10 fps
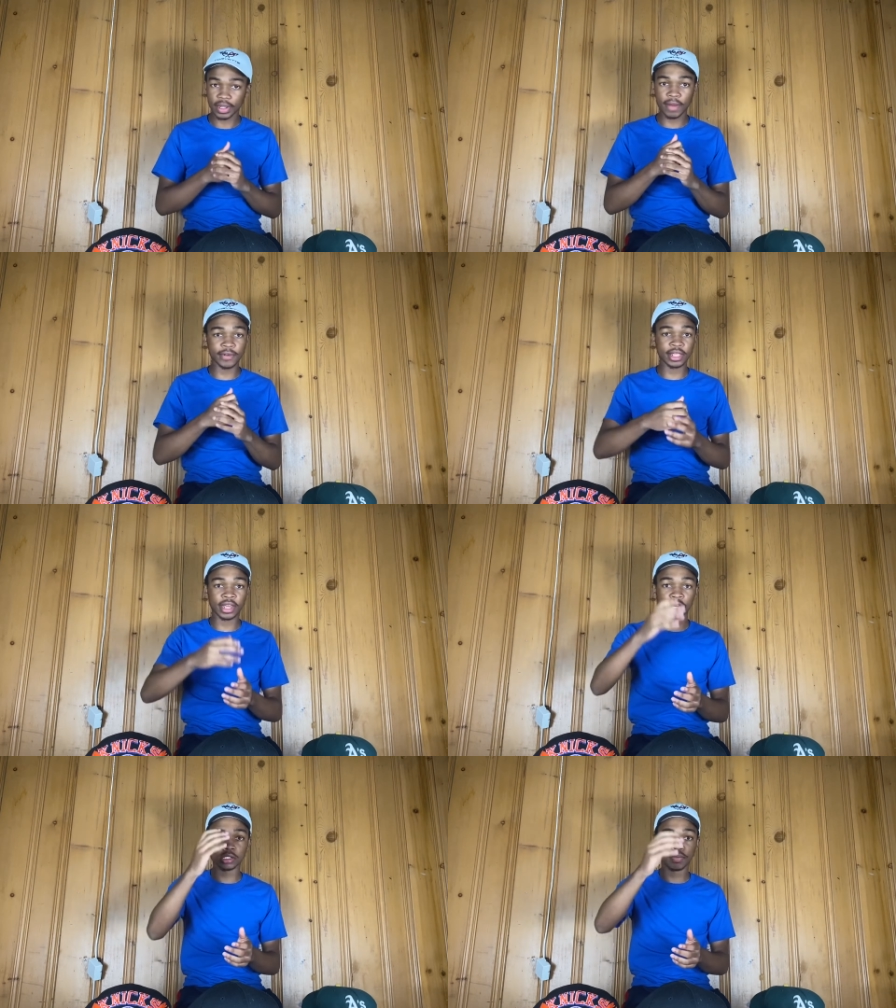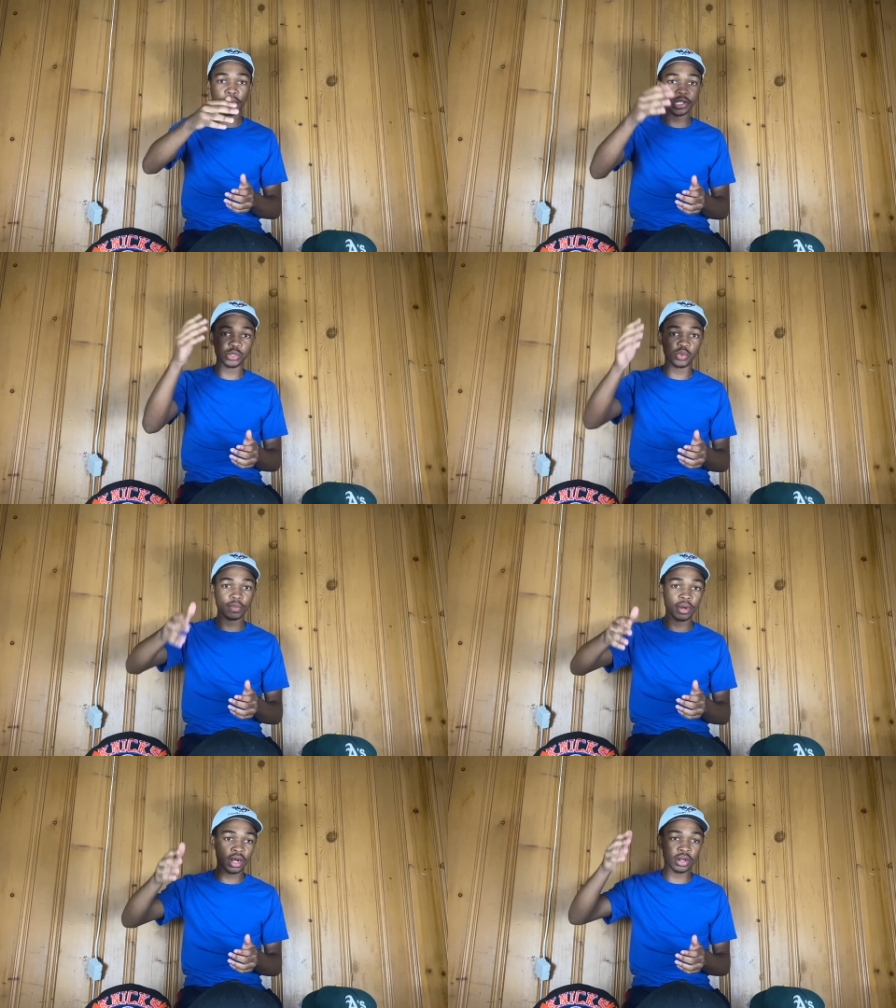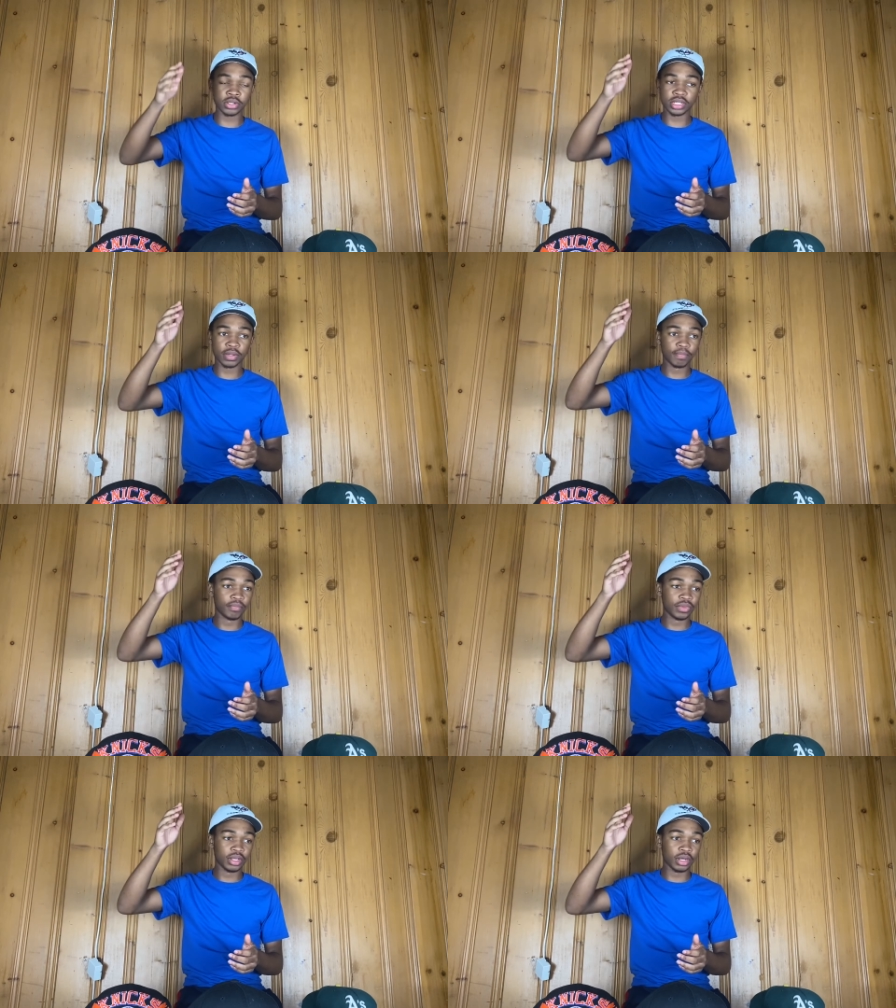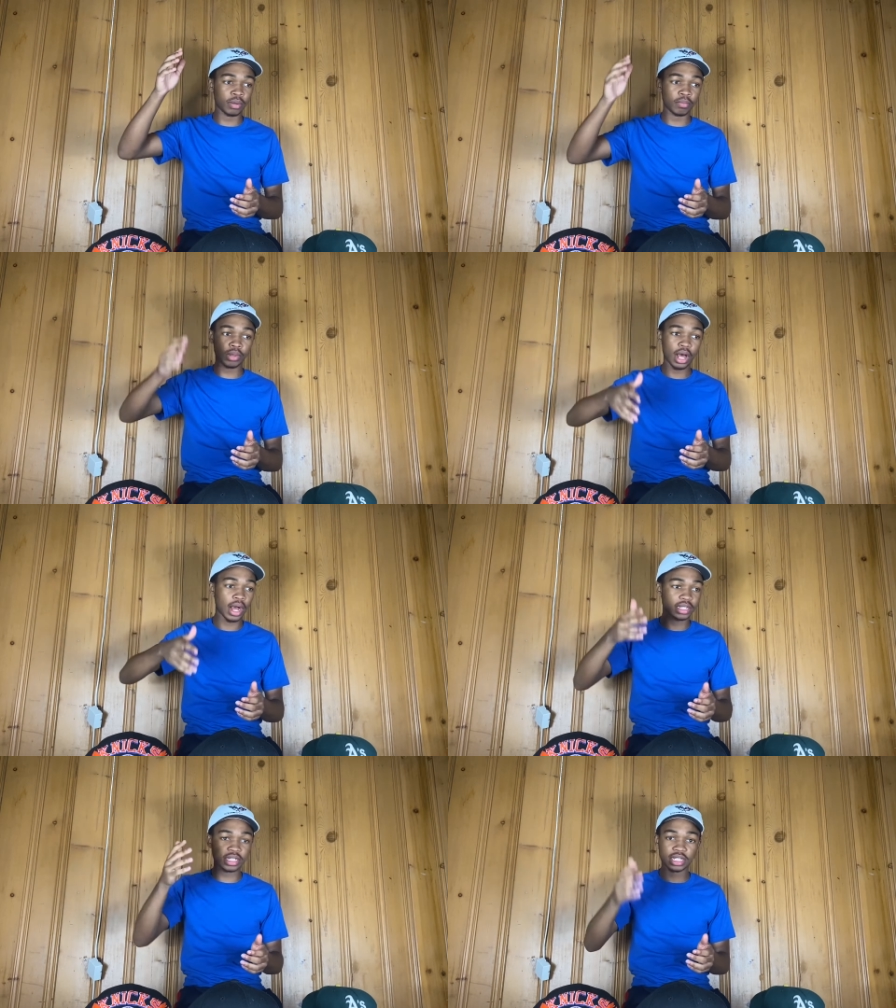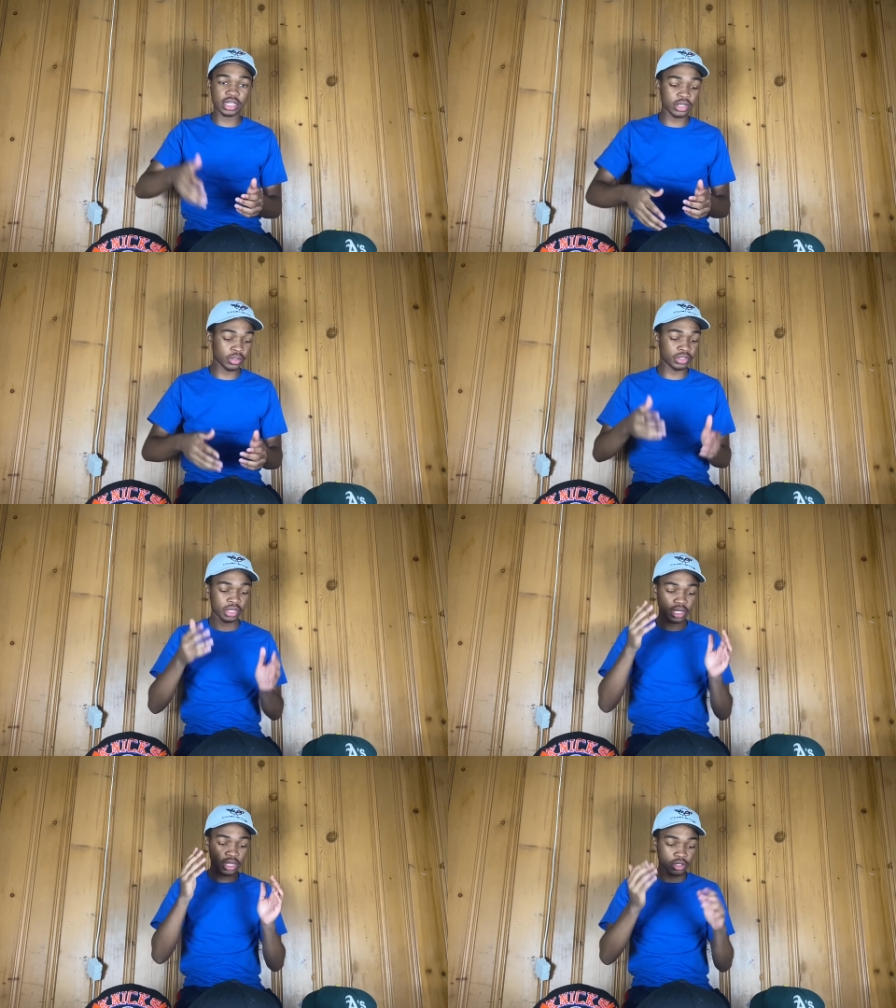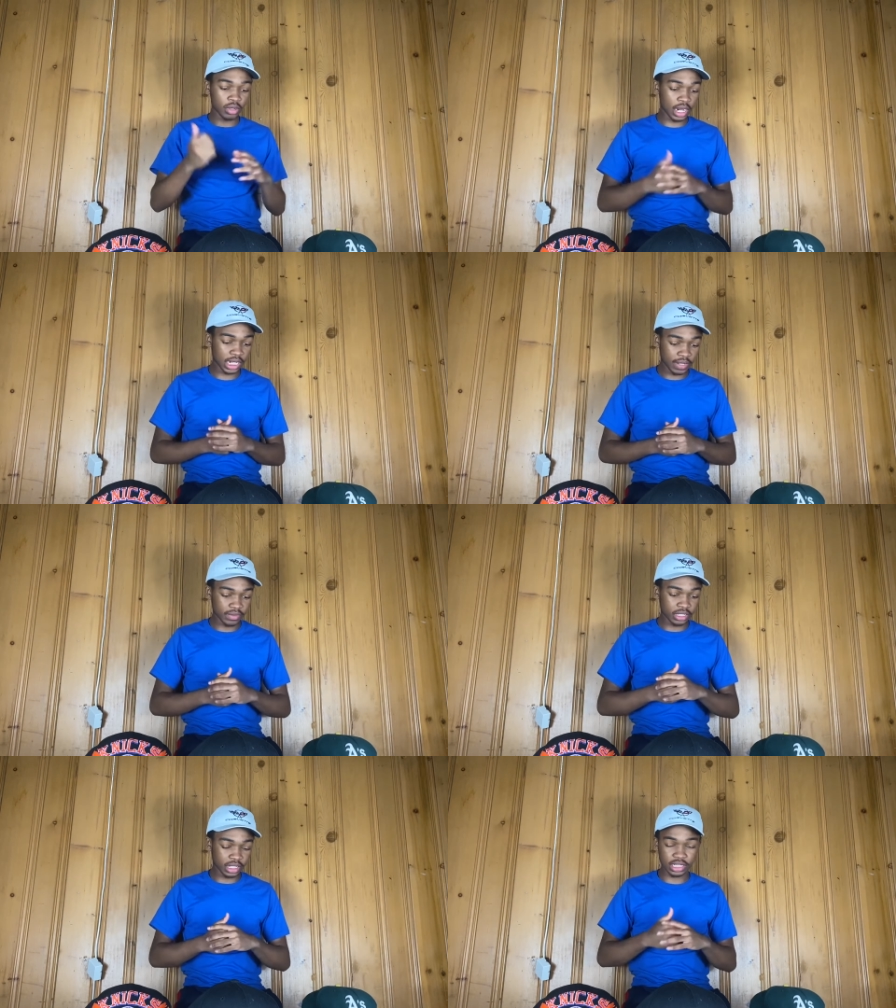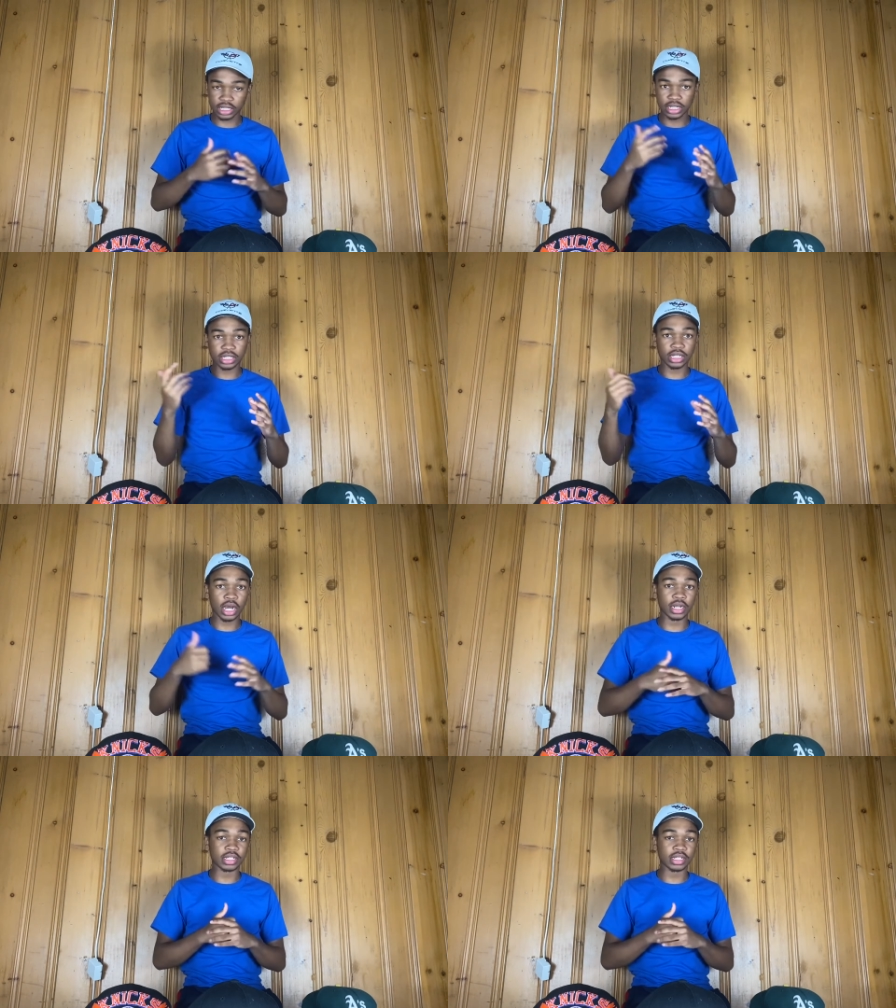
Everything else, points, rebounds, blocks, steals, you got to give it to it's Giannis.